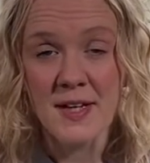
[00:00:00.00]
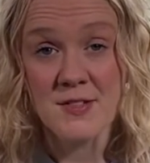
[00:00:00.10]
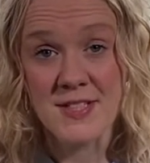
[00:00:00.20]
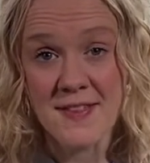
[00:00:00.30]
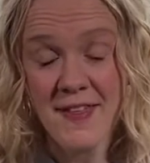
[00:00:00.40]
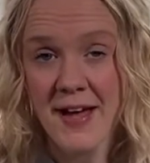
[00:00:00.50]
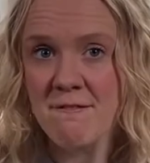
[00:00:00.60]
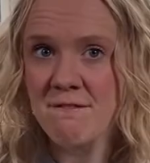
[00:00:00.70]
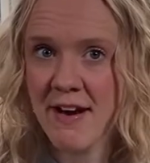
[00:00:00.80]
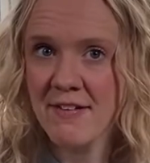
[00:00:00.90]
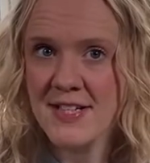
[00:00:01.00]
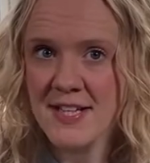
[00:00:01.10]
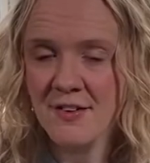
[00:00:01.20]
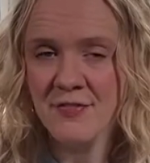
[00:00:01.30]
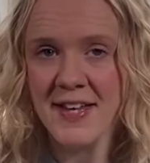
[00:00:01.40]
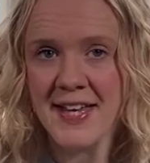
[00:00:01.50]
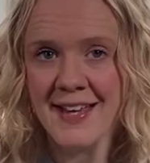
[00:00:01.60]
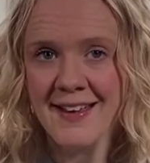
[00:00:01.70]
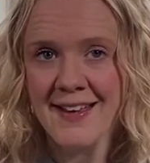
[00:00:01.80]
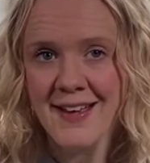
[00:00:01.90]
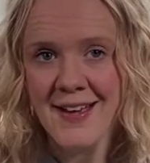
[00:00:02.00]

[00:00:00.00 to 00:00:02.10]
I did that very tough year.